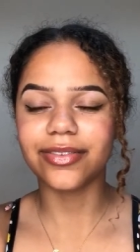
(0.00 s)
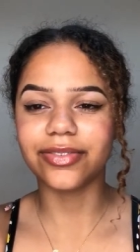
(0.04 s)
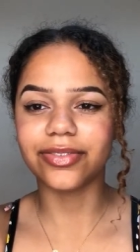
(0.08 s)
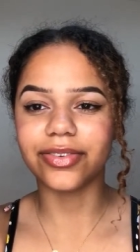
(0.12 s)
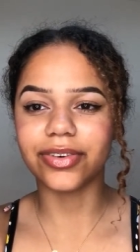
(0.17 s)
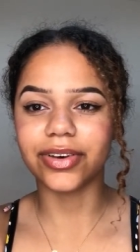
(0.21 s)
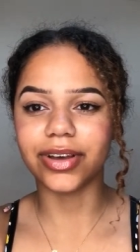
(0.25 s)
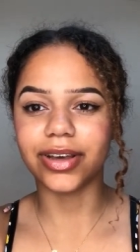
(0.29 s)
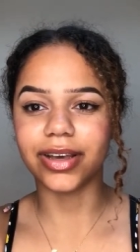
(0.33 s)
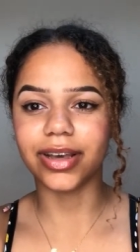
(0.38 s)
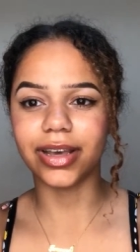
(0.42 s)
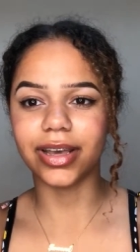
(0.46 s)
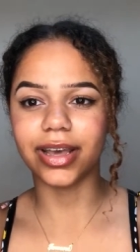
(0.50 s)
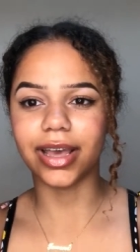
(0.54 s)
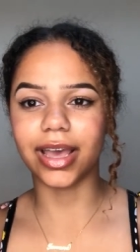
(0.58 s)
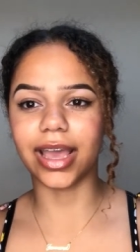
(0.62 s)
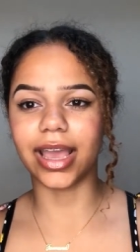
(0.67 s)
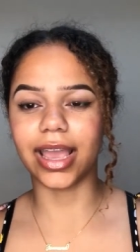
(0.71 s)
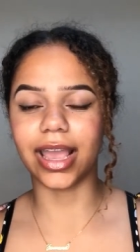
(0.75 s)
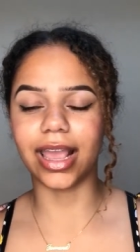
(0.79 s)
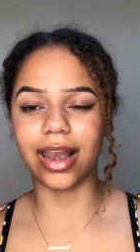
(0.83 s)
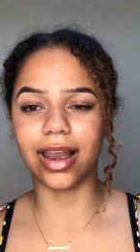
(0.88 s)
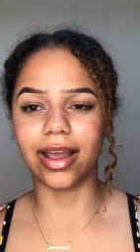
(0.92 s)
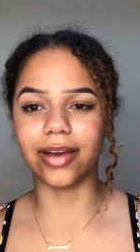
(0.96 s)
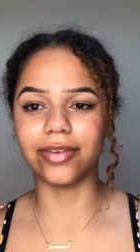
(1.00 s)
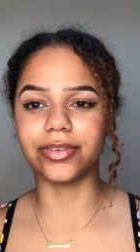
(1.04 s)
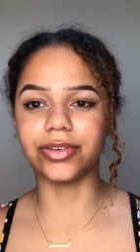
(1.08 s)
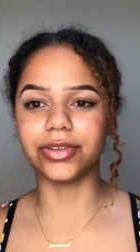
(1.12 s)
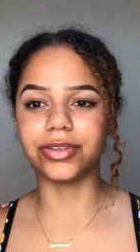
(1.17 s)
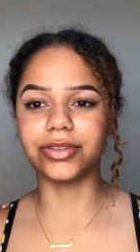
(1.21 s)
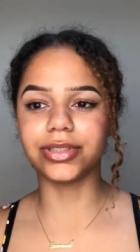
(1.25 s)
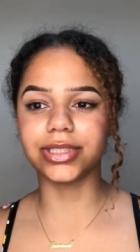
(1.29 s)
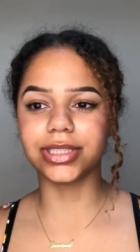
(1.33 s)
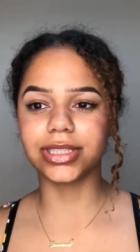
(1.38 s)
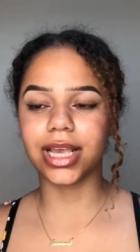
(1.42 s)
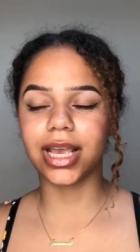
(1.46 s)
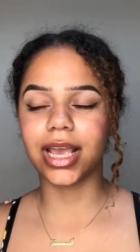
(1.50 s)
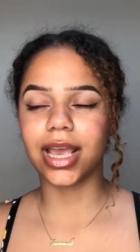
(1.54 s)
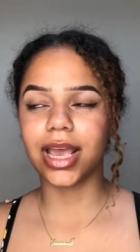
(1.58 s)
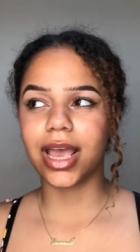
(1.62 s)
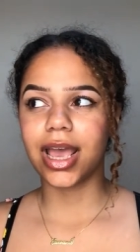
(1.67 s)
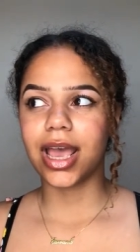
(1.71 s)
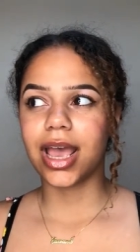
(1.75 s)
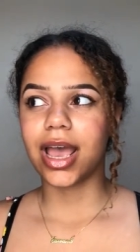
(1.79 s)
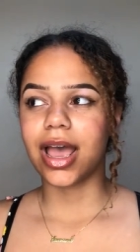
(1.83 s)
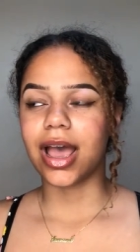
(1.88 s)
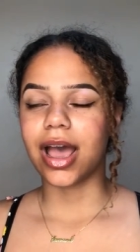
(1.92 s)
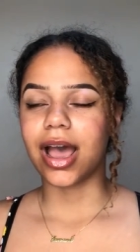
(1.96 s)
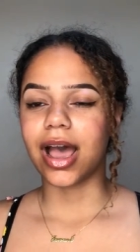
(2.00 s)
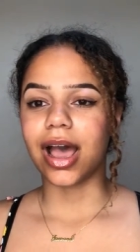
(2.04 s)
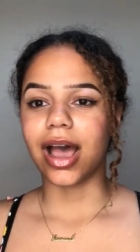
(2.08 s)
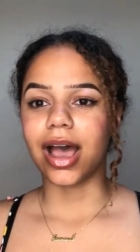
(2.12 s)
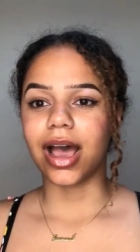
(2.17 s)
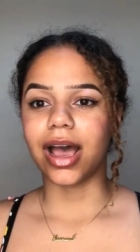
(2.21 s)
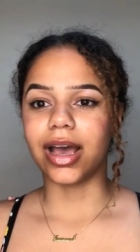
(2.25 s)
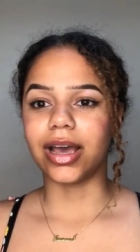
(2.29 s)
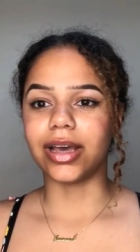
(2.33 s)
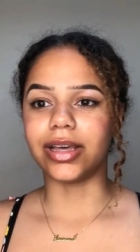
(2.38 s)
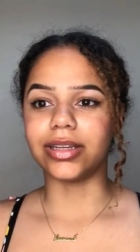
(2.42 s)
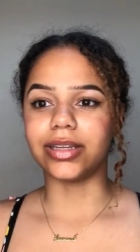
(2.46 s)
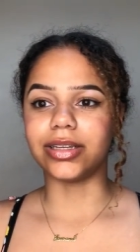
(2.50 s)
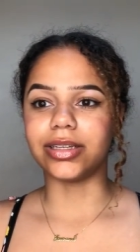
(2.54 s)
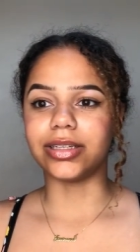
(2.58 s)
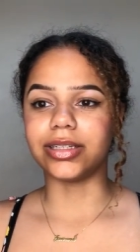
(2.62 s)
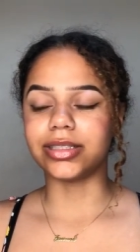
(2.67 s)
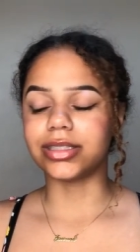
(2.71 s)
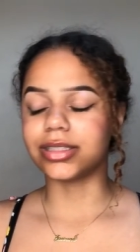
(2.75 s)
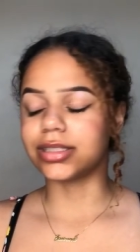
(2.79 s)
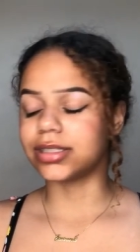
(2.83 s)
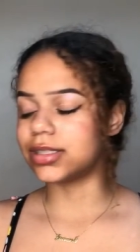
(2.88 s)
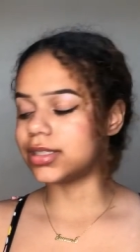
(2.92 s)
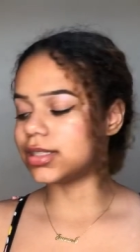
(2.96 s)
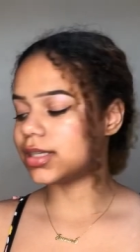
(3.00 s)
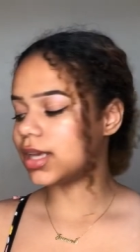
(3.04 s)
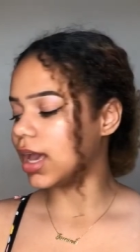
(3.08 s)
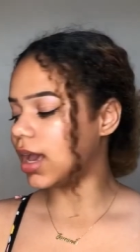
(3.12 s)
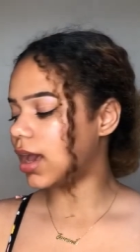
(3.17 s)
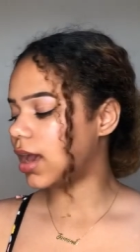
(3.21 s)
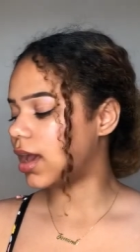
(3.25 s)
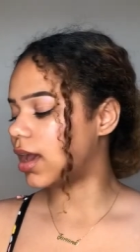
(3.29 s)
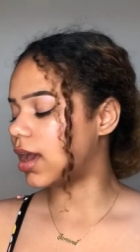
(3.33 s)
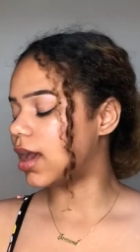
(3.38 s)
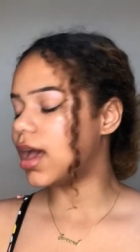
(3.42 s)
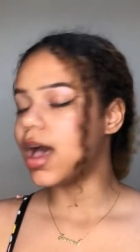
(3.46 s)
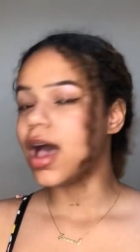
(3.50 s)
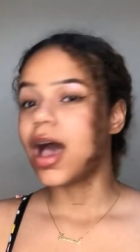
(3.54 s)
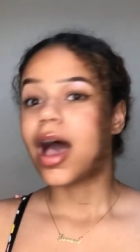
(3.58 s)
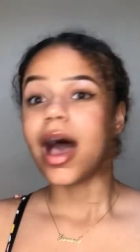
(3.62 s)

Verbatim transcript: for A-levels, and yeah,